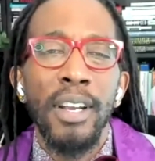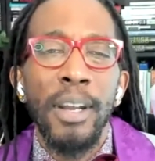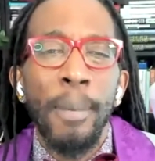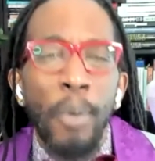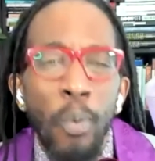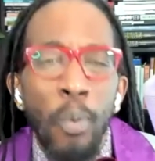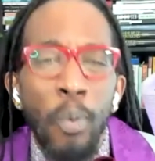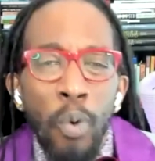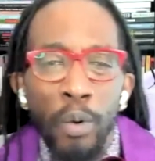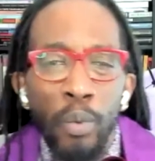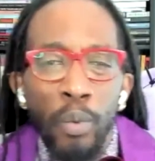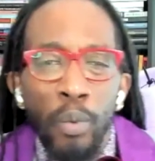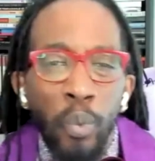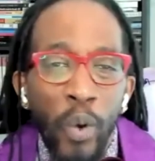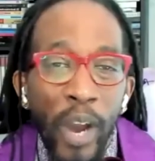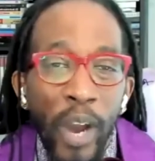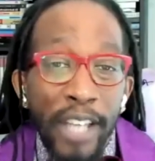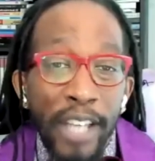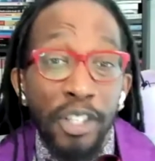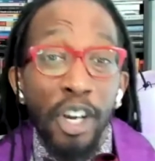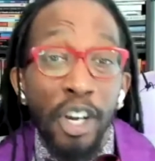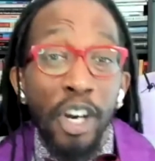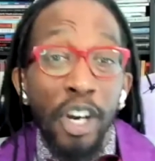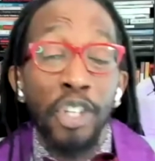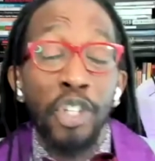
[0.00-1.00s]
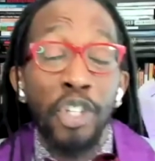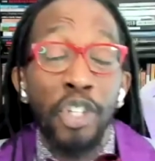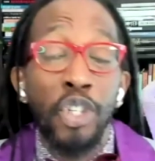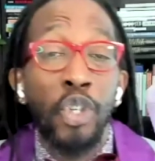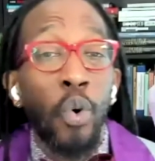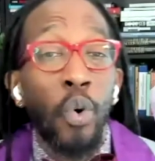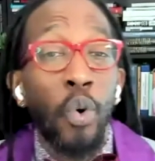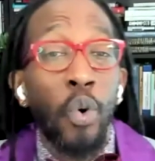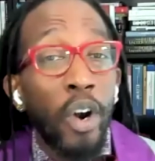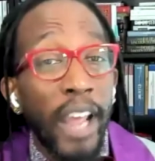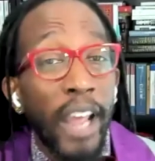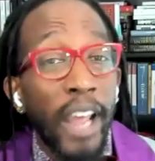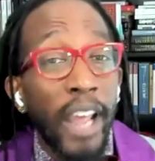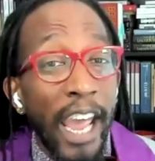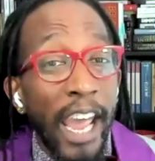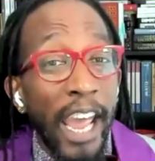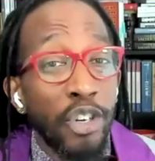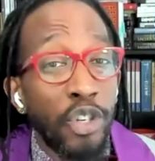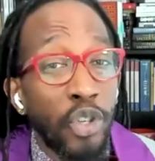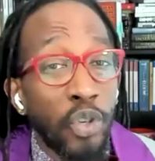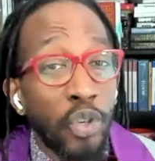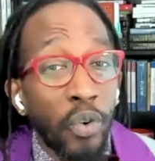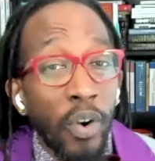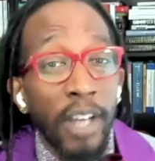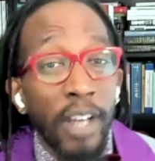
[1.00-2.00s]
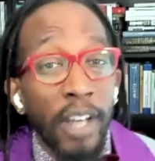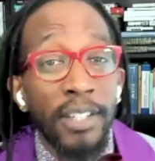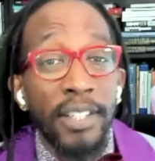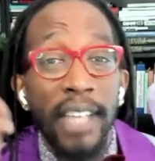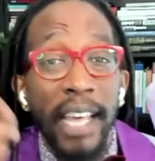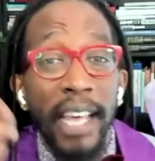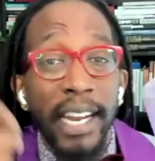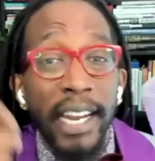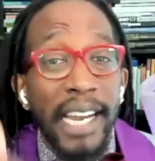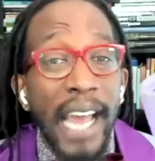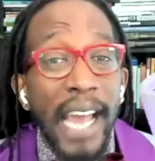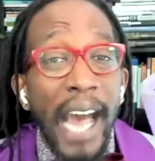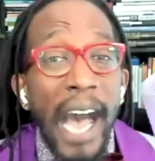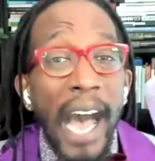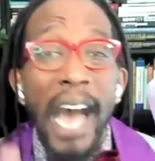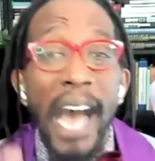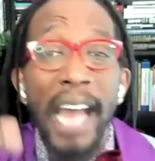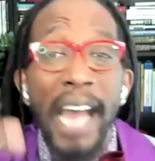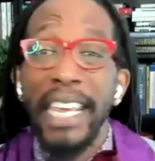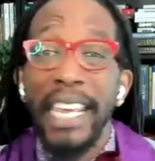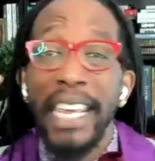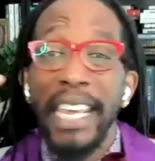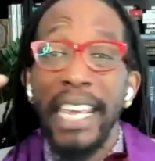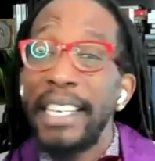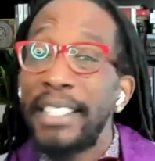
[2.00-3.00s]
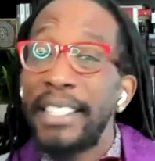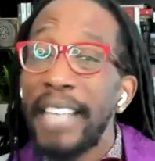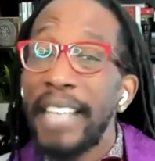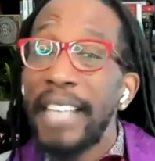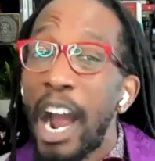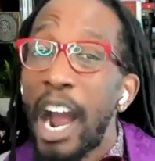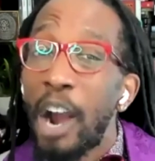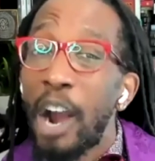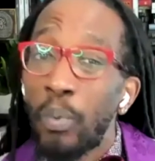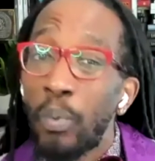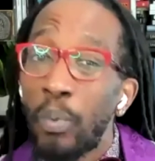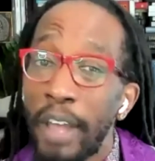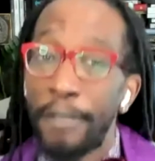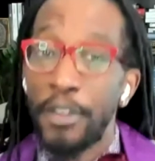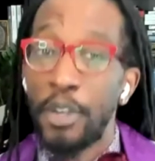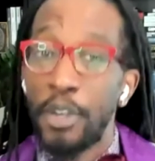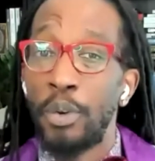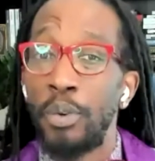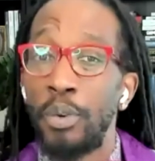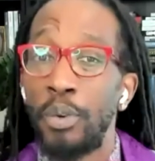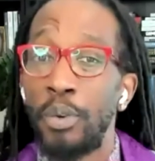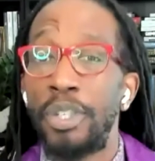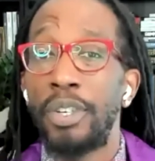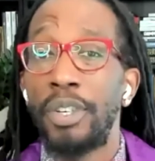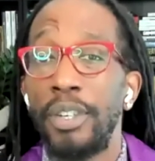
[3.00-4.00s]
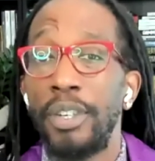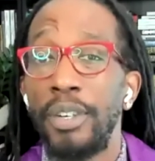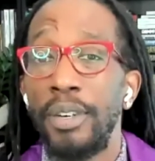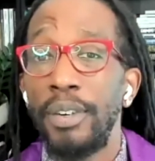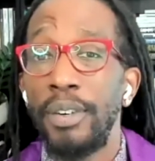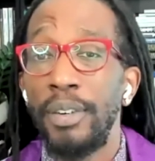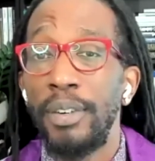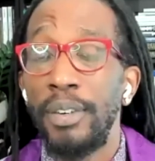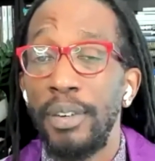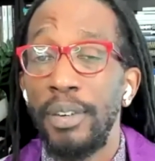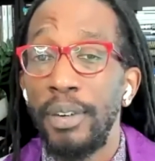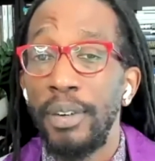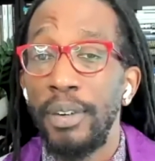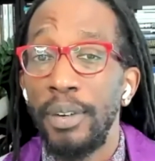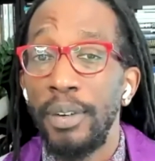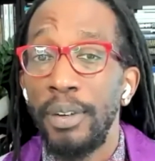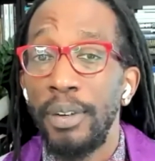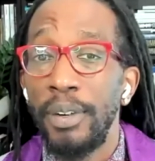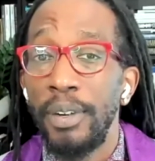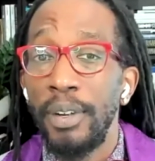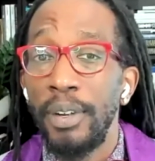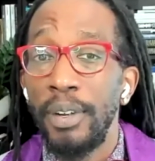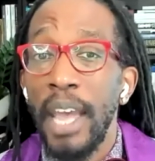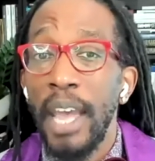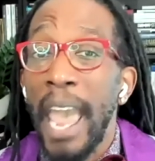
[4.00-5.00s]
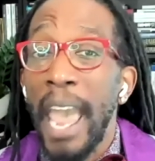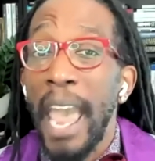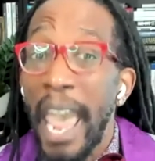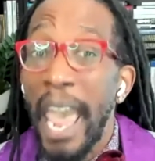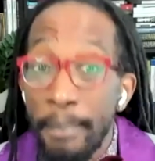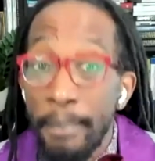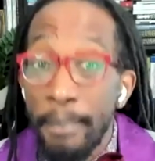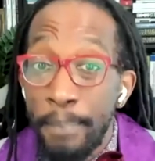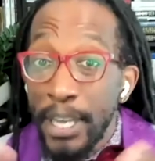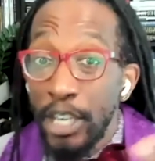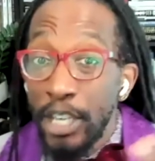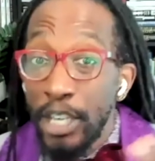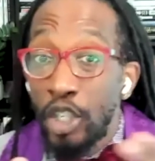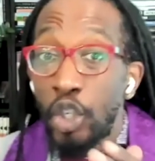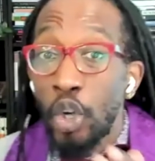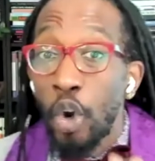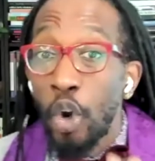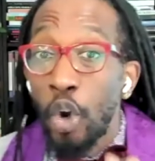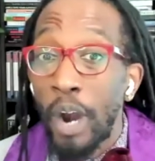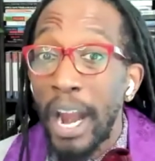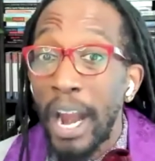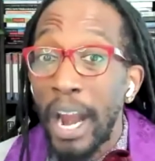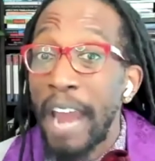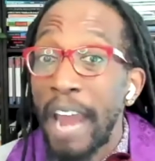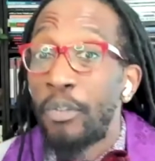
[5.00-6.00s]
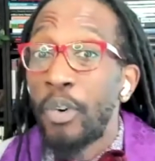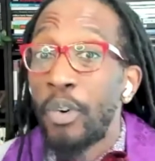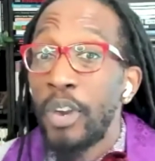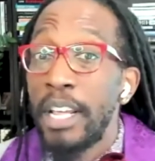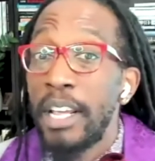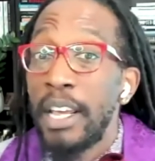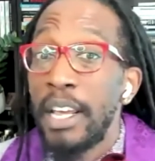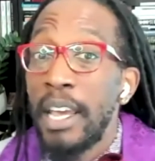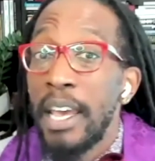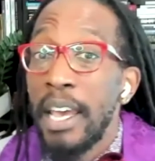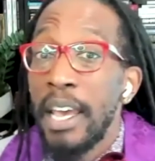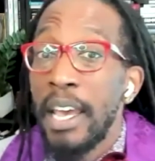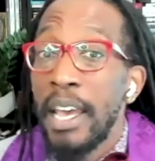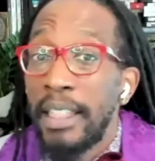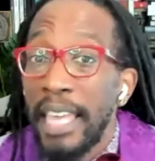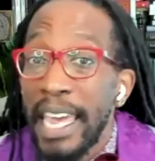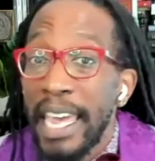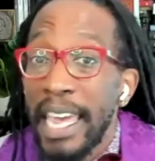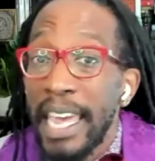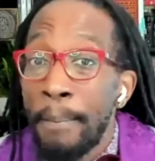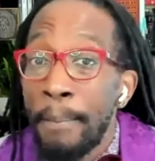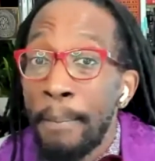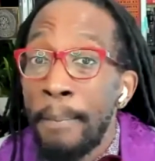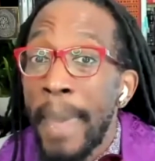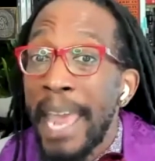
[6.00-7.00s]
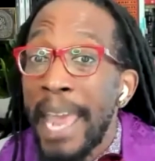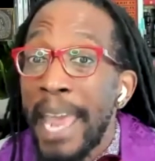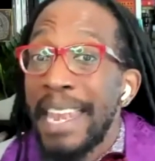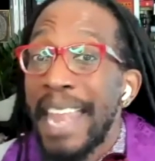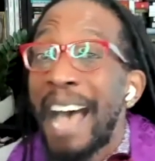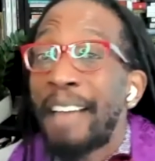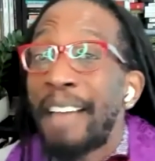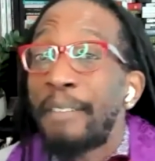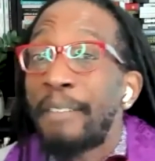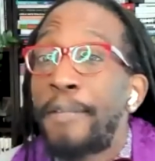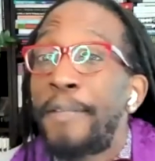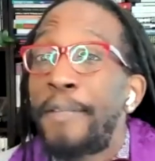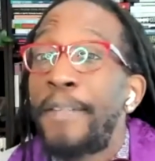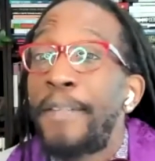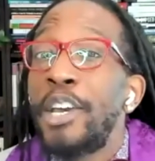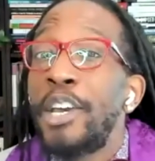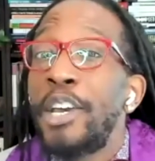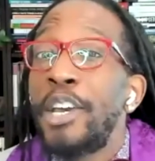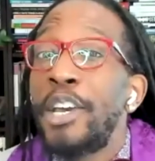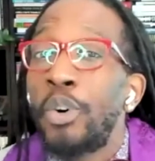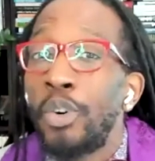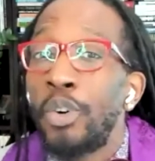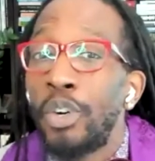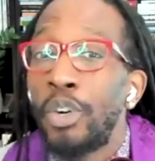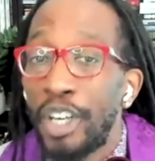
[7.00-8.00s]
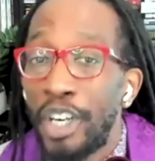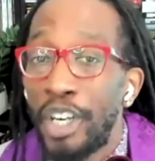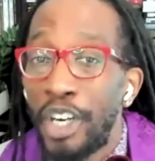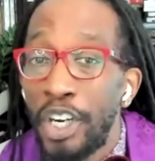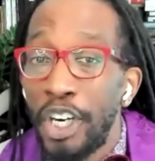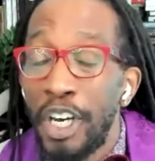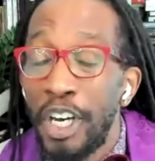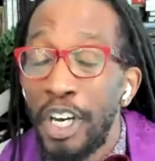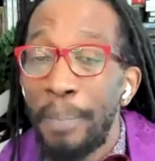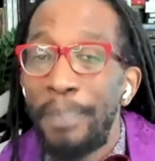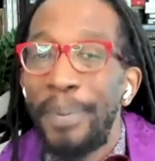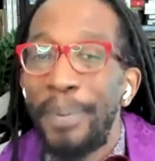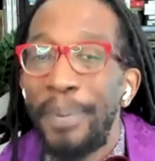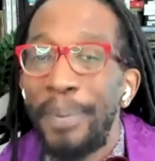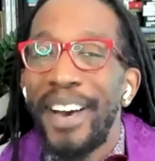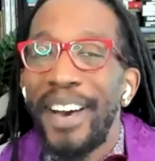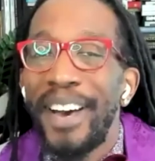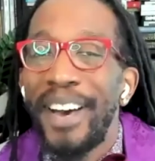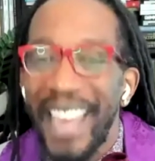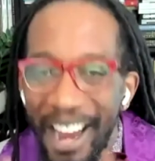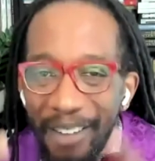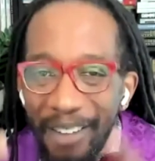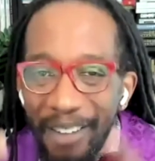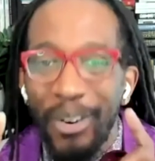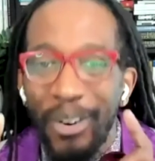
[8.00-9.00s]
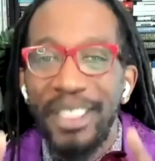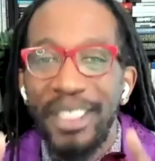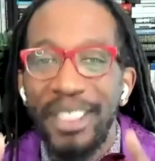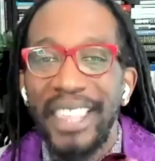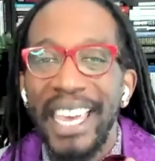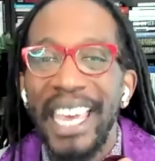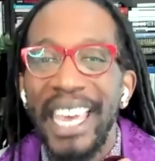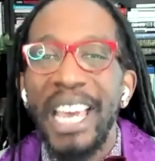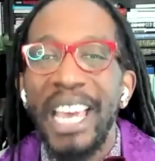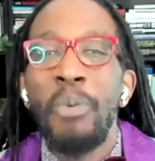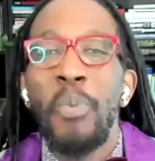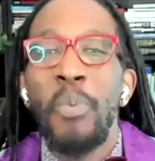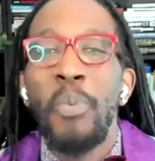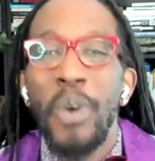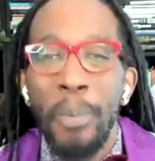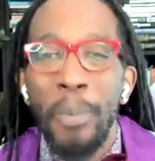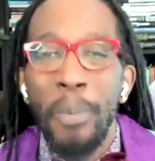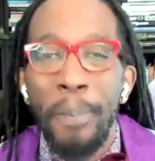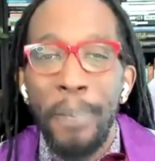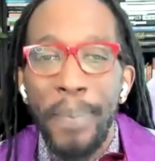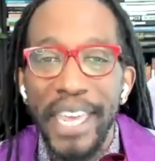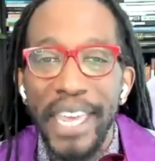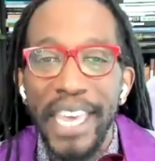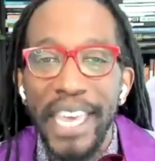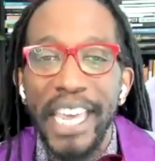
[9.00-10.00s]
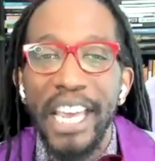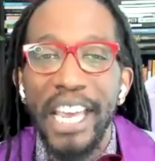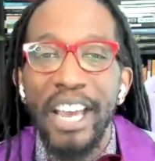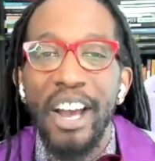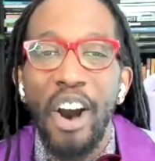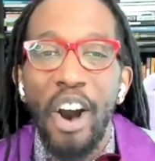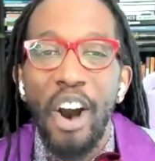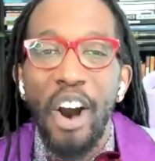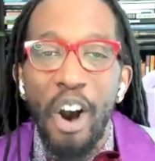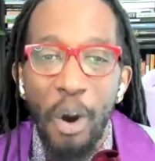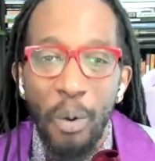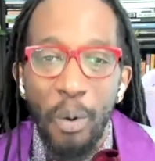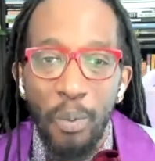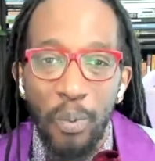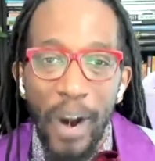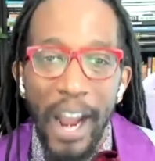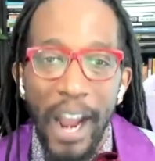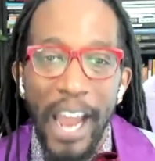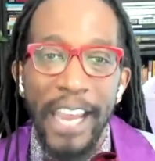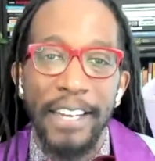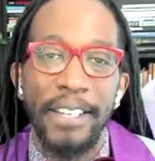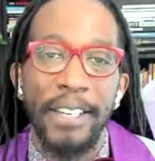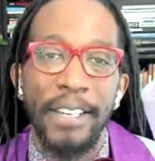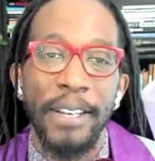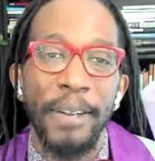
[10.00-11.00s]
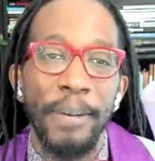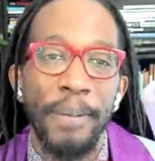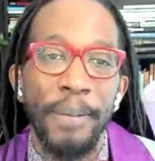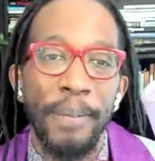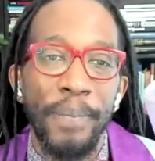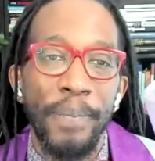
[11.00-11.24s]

Number one, rest assured and trust that God is our refuge. And be sure everything may not feel good, but everything will be all right.